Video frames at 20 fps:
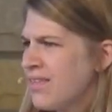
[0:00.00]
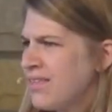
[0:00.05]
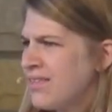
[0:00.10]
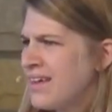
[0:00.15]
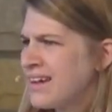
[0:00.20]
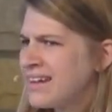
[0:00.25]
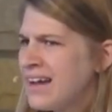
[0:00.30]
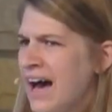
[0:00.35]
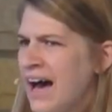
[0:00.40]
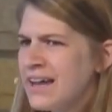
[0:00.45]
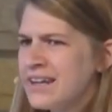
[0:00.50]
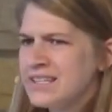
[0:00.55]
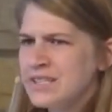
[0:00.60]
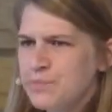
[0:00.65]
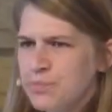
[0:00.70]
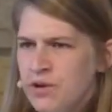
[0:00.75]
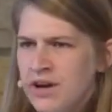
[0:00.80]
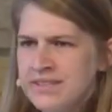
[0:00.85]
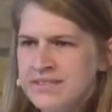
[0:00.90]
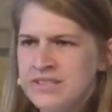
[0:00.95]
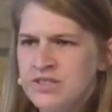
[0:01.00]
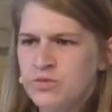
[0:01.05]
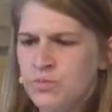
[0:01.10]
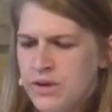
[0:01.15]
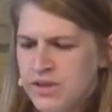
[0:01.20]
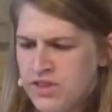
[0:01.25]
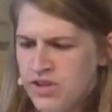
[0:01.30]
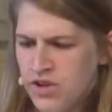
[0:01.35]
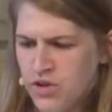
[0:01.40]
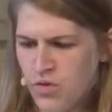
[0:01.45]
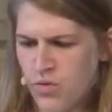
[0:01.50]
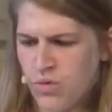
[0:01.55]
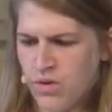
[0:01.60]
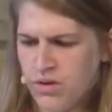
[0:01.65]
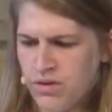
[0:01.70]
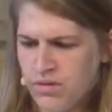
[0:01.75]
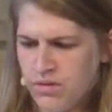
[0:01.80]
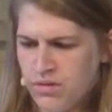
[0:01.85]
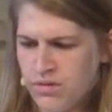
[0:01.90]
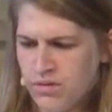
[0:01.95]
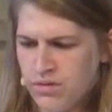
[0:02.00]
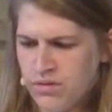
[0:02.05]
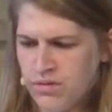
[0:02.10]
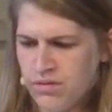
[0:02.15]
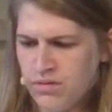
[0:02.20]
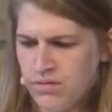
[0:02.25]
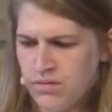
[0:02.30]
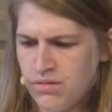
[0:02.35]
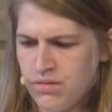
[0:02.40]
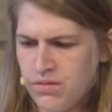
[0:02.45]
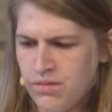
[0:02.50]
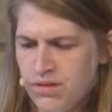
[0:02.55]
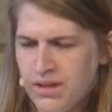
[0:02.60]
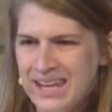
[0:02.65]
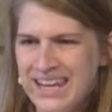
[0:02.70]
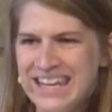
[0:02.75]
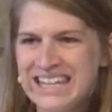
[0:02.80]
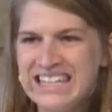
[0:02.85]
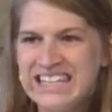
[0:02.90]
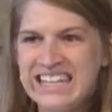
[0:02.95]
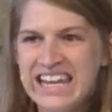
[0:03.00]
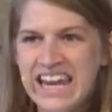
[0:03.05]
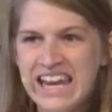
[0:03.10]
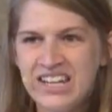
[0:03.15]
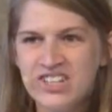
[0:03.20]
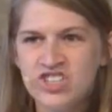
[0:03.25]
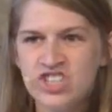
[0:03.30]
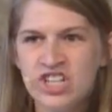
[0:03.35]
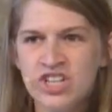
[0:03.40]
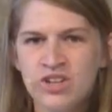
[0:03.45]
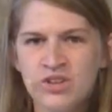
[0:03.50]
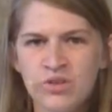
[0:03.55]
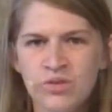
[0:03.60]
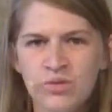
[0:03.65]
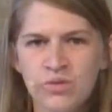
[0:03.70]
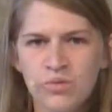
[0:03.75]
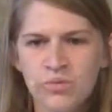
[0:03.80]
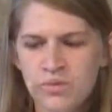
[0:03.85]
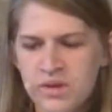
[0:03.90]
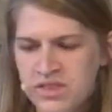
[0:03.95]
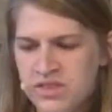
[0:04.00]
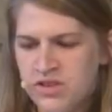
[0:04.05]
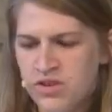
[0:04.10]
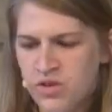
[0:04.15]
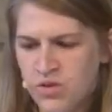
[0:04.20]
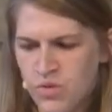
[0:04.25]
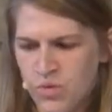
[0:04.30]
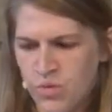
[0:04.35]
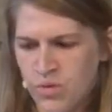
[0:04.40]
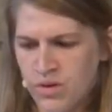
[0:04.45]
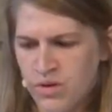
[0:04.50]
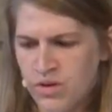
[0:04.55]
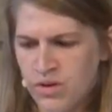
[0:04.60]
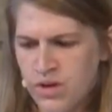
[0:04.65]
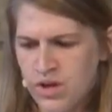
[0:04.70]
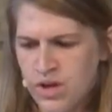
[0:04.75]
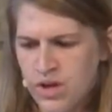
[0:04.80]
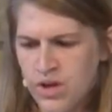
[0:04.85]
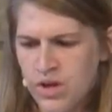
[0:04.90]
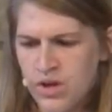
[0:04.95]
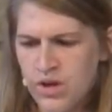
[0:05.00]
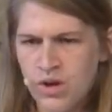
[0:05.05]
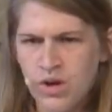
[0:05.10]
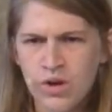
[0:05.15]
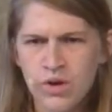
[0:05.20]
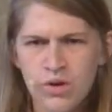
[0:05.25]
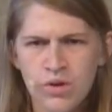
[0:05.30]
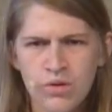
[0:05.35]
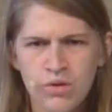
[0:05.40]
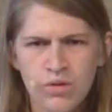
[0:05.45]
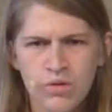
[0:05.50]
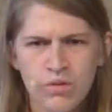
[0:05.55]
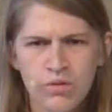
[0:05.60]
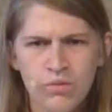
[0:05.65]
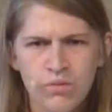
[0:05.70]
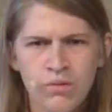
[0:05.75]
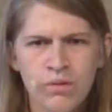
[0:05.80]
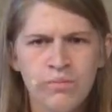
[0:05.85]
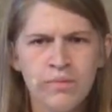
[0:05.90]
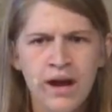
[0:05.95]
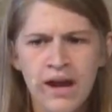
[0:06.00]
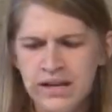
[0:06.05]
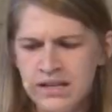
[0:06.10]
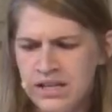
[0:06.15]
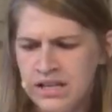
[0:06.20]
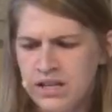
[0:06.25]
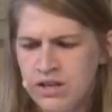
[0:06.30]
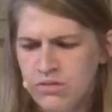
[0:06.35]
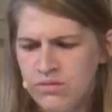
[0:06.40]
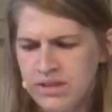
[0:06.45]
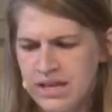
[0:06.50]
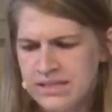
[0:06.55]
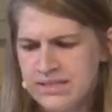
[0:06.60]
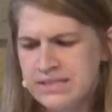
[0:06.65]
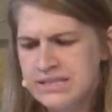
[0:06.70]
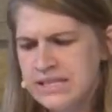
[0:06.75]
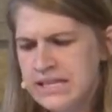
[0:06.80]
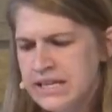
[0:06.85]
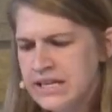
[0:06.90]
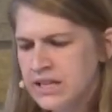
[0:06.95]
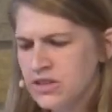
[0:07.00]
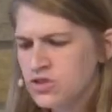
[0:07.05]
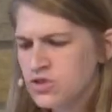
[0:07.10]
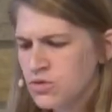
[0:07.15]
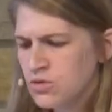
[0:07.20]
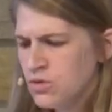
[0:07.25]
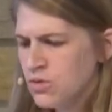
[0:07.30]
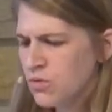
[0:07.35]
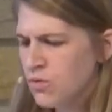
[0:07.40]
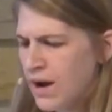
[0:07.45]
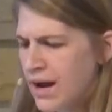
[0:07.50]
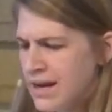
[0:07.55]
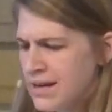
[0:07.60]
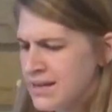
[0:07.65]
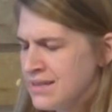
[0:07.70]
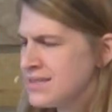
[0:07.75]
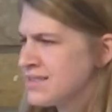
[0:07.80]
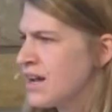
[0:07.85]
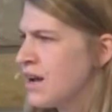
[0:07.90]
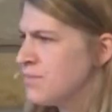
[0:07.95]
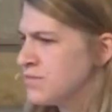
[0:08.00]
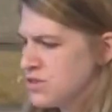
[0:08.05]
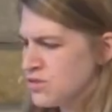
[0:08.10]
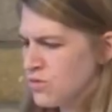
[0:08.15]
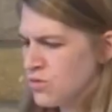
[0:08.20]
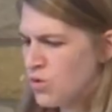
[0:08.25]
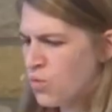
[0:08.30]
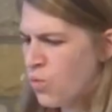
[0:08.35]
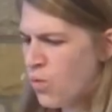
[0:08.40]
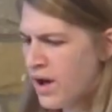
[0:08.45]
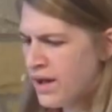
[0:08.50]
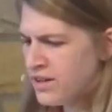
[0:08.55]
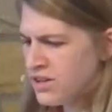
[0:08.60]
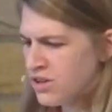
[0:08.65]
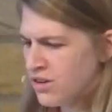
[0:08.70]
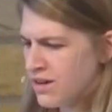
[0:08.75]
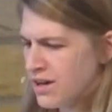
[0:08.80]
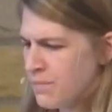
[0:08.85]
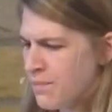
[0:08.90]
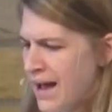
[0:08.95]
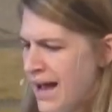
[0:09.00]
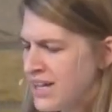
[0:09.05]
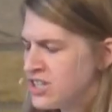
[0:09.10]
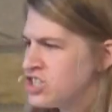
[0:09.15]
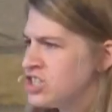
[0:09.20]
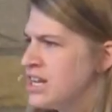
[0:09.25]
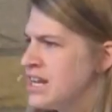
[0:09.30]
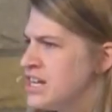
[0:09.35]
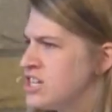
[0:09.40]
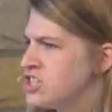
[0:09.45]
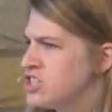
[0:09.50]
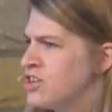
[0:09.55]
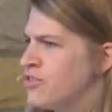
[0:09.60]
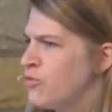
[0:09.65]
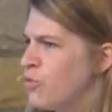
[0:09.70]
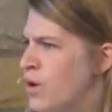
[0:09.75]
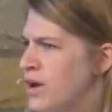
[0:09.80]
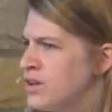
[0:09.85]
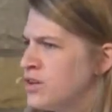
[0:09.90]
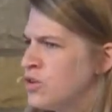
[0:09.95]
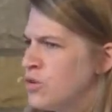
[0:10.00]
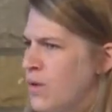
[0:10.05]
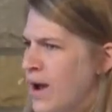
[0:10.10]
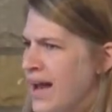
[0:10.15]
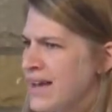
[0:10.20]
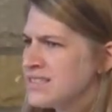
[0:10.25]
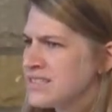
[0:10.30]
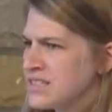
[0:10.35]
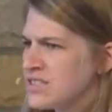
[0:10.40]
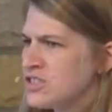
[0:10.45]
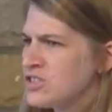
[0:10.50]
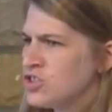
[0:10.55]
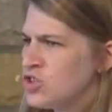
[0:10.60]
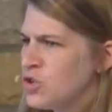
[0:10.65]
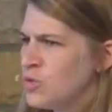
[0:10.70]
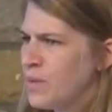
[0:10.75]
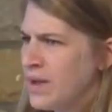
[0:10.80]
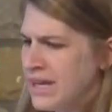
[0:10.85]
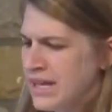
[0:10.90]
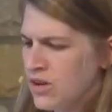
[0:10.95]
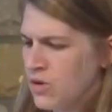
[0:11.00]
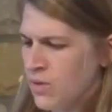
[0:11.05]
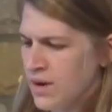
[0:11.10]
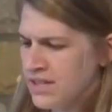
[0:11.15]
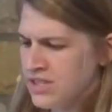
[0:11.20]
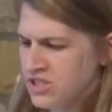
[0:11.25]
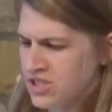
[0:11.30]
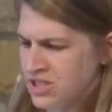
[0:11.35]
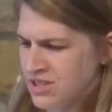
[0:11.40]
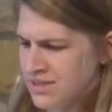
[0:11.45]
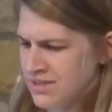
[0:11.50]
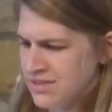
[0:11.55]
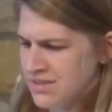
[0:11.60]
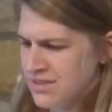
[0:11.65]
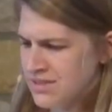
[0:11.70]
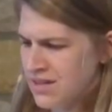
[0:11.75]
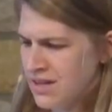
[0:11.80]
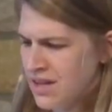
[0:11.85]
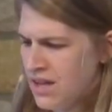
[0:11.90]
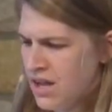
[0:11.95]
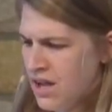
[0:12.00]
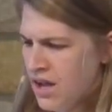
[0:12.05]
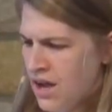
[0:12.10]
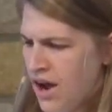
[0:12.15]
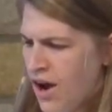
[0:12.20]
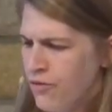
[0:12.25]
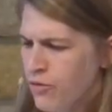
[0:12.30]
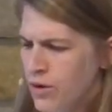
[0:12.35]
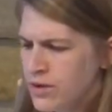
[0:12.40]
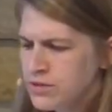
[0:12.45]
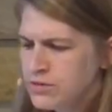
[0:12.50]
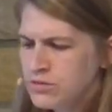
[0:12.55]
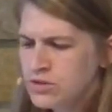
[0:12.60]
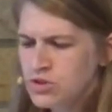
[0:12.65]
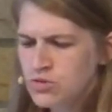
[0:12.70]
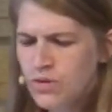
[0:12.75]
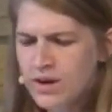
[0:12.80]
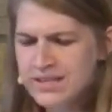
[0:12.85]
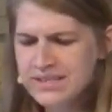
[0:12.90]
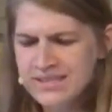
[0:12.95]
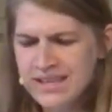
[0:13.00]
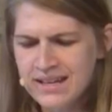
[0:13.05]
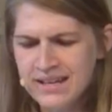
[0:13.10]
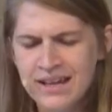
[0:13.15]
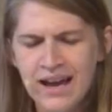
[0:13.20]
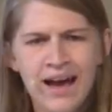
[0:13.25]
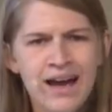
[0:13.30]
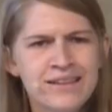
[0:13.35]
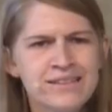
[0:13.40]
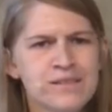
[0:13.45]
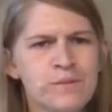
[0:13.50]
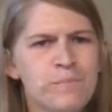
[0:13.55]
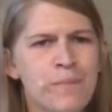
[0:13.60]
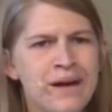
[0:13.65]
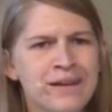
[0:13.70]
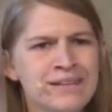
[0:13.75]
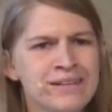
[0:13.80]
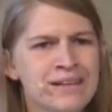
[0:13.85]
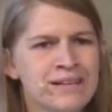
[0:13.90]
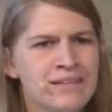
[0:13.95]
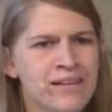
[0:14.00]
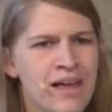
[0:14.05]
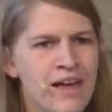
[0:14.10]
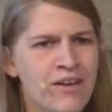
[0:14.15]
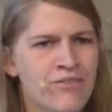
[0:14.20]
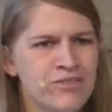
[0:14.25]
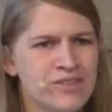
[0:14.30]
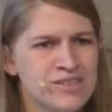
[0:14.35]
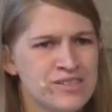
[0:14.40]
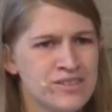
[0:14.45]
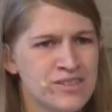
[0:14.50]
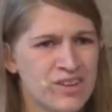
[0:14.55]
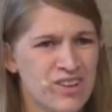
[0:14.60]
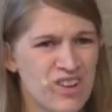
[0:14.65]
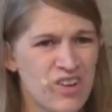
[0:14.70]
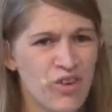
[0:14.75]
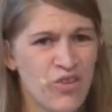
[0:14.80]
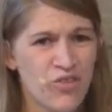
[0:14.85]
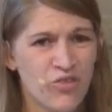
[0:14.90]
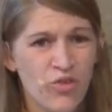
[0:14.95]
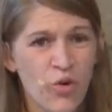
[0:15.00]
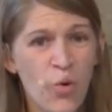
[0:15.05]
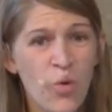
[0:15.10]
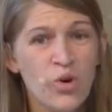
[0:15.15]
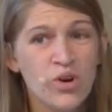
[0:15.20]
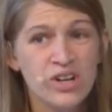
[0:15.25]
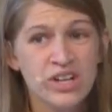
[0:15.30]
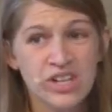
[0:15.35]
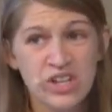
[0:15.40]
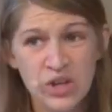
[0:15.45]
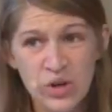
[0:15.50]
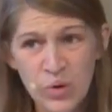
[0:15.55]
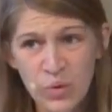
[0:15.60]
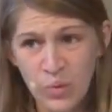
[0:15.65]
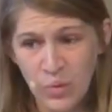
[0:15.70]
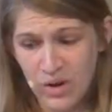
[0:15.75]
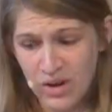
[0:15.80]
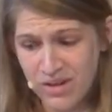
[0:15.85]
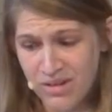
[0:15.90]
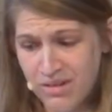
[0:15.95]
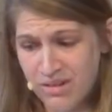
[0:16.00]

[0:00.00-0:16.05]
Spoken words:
that God is present with you, engaging with you, reminding you that seeking true greatness comes through the wonder and imagination of one who asks too many questions, of one who trusts that God's abundant love is for you,